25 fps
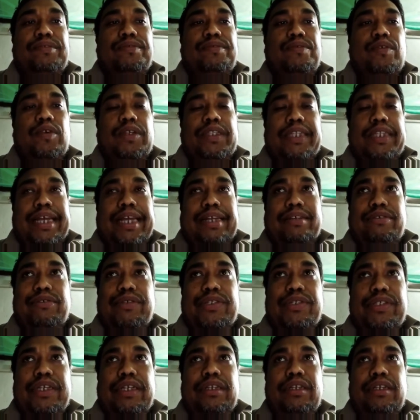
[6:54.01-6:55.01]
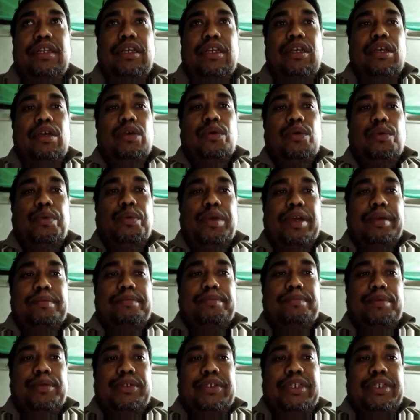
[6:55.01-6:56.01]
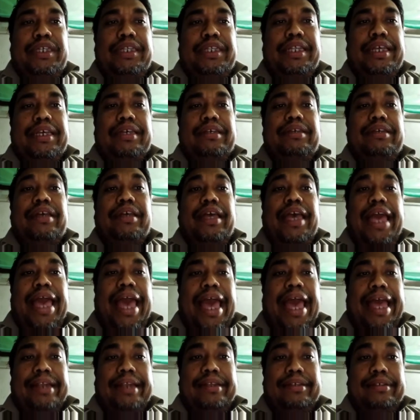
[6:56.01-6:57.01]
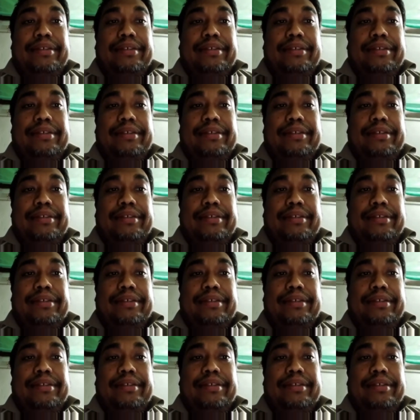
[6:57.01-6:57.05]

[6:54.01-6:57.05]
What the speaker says: For that reason, we are putting there an.